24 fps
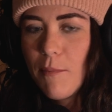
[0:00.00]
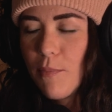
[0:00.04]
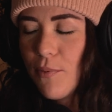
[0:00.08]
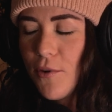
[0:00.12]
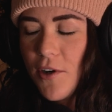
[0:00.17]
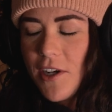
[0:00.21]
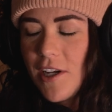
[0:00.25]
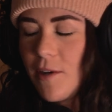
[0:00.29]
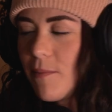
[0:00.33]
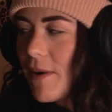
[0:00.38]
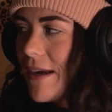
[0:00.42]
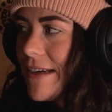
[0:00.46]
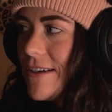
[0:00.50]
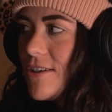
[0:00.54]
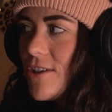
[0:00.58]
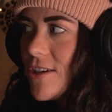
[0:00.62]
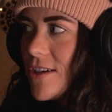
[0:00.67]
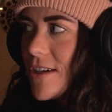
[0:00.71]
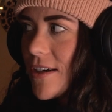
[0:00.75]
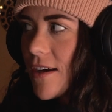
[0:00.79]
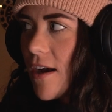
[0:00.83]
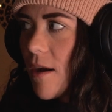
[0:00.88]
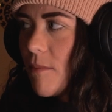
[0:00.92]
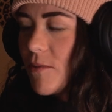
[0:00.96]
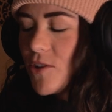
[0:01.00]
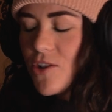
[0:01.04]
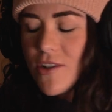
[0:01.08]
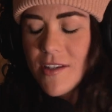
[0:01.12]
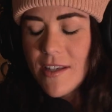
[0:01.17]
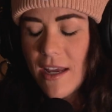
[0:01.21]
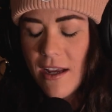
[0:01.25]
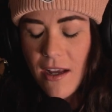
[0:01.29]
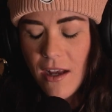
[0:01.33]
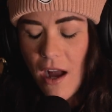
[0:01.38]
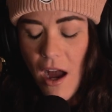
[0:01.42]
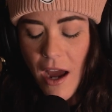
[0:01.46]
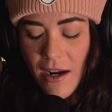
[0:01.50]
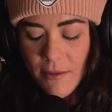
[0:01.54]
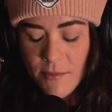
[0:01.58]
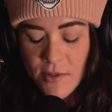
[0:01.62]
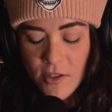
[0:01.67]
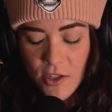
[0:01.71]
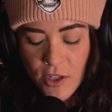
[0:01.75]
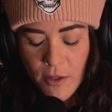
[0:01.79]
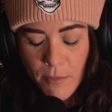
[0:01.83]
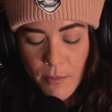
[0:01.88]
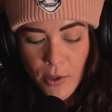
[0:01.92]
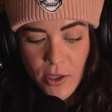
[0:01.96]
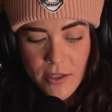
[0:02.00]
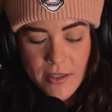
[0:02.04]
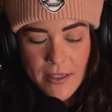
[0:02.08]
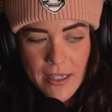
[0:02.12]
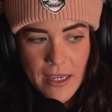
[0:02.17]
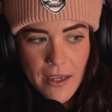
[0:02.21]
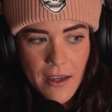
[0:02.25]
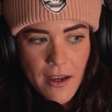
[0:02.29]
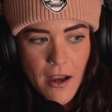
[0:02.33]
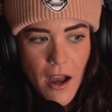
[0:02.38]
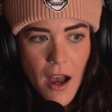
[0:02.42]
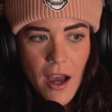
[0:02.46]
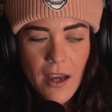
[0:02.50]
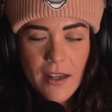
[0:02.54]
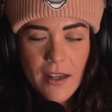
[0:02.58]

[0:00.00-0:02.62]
Like pretty much. I'm just like, God, I'm such a pussy. God.